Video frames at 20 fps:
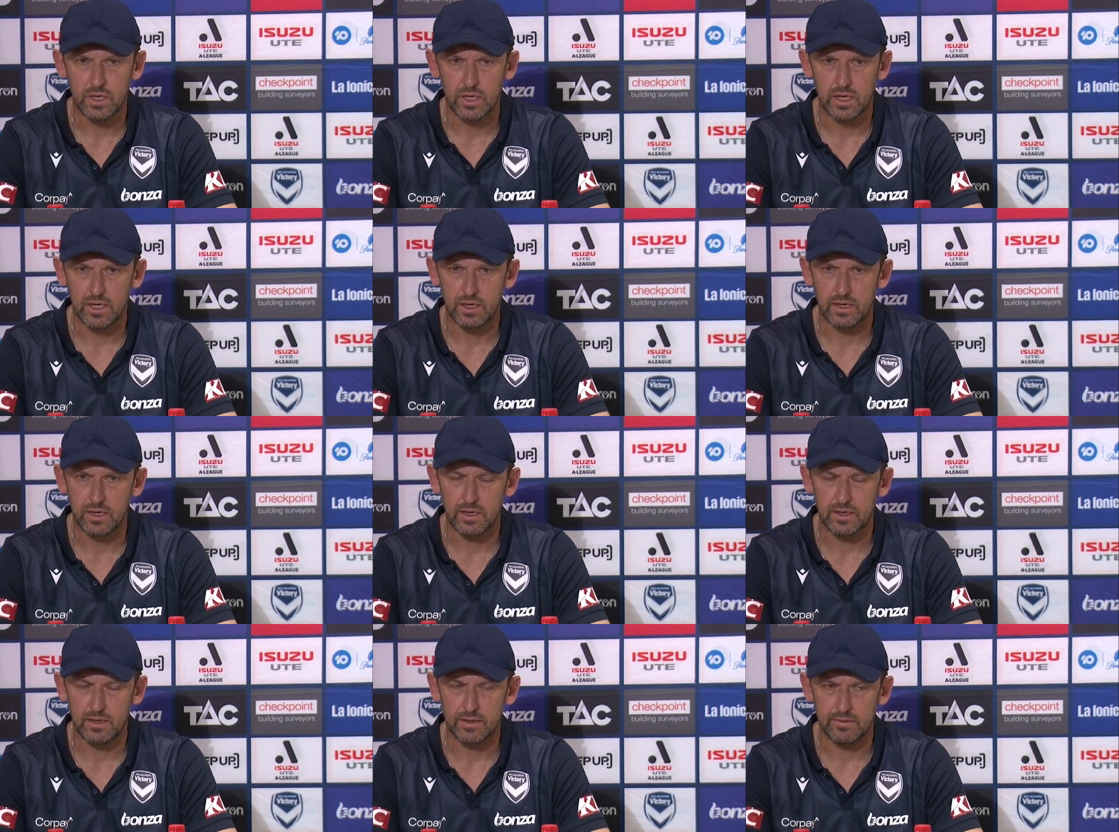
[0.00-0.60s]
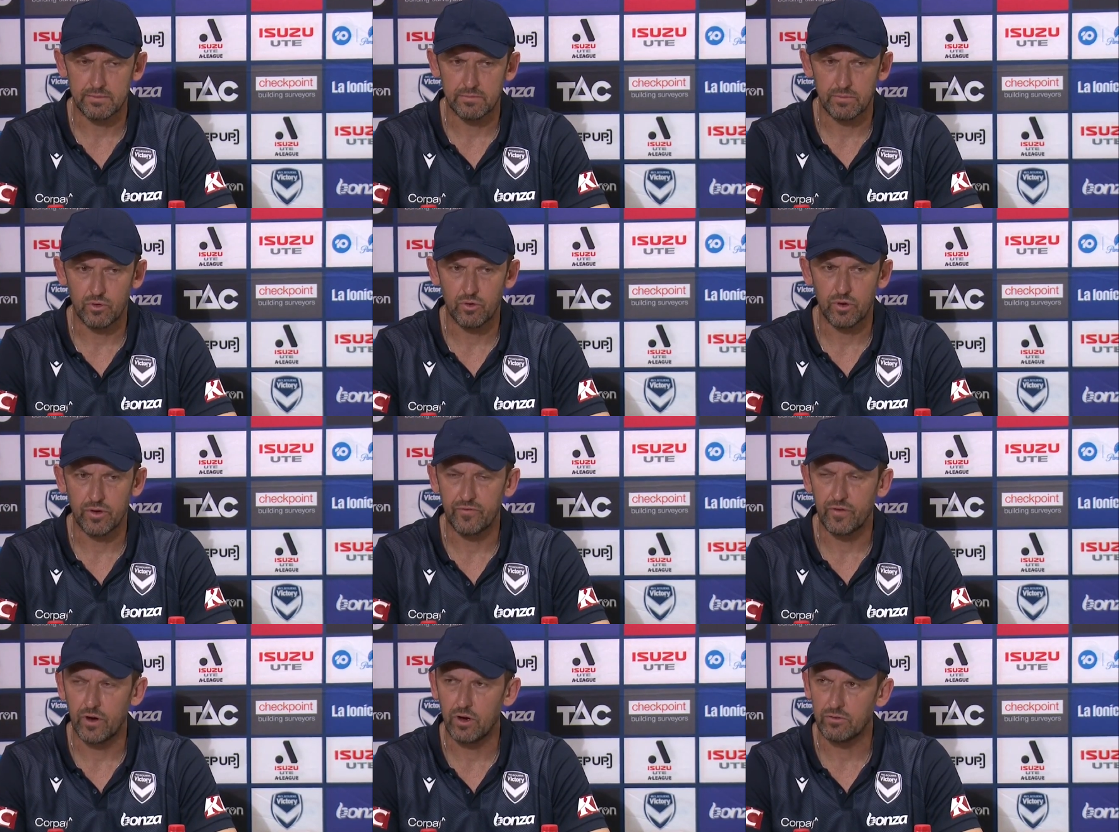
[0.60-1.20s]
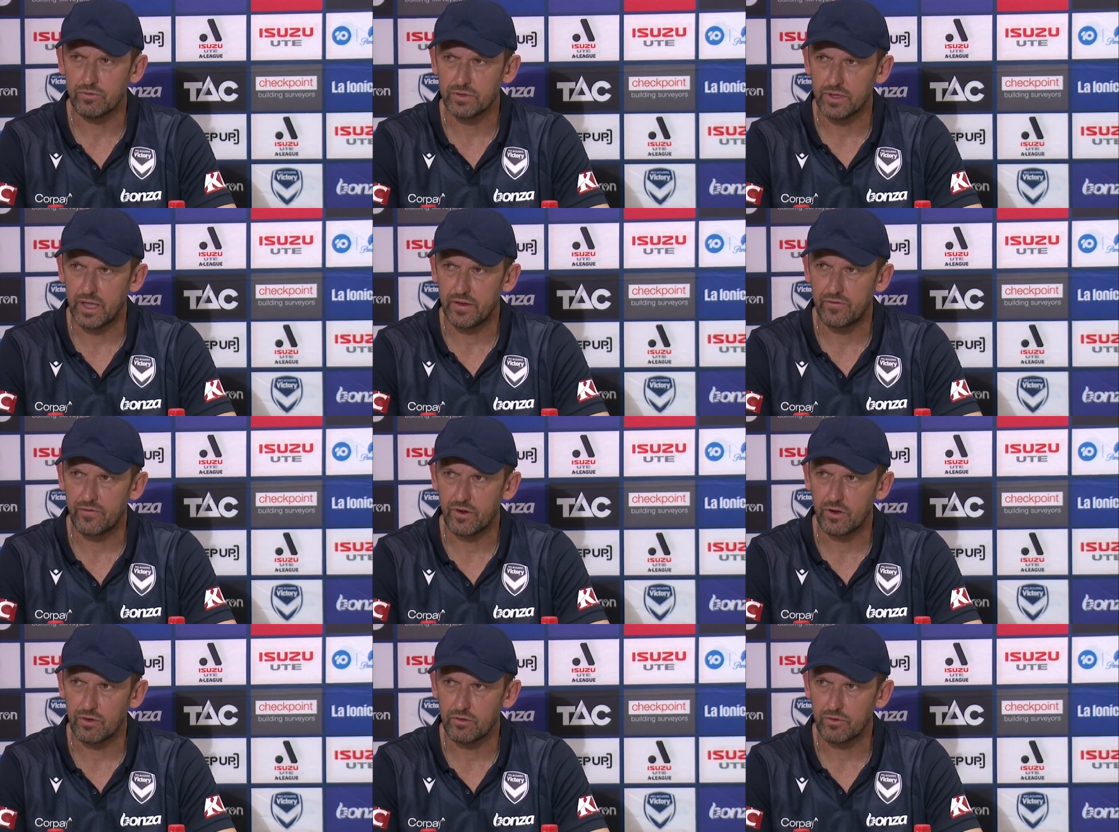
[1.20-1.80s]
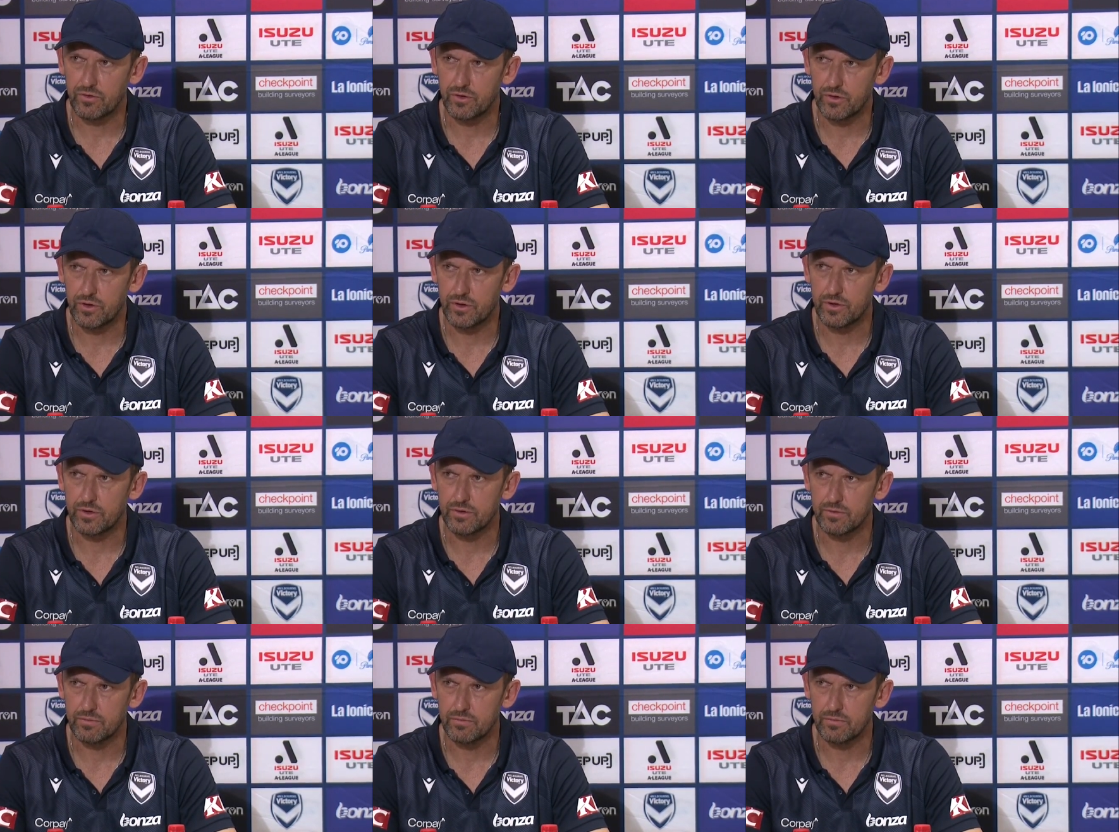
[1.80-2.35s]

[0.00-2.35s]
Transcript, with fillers: uh, more involved in that final third.